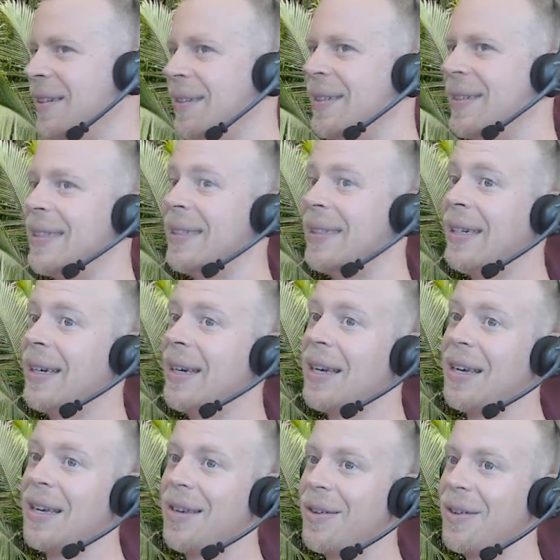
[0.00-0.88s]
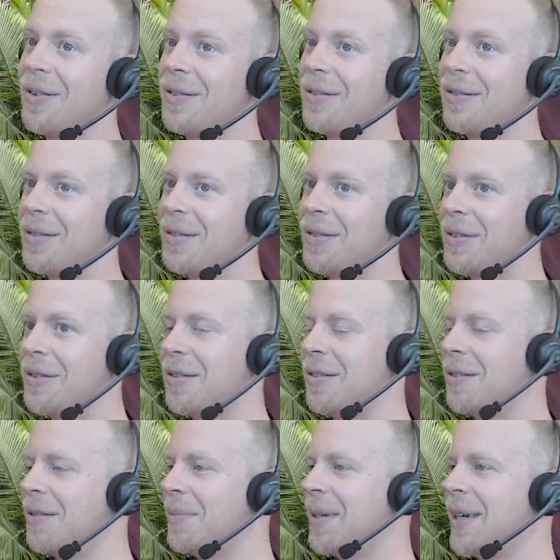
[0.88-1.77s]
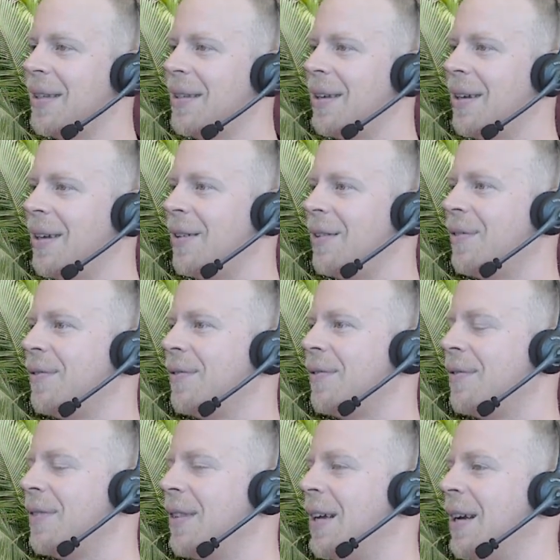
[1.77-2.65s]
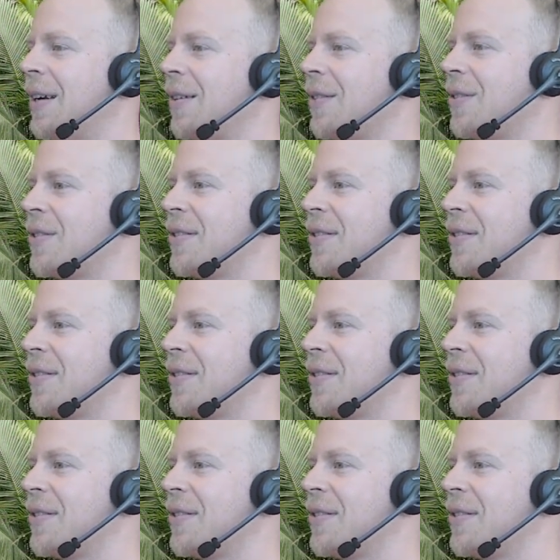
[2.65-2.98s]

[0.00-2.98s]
yeah, you know, you might have luck.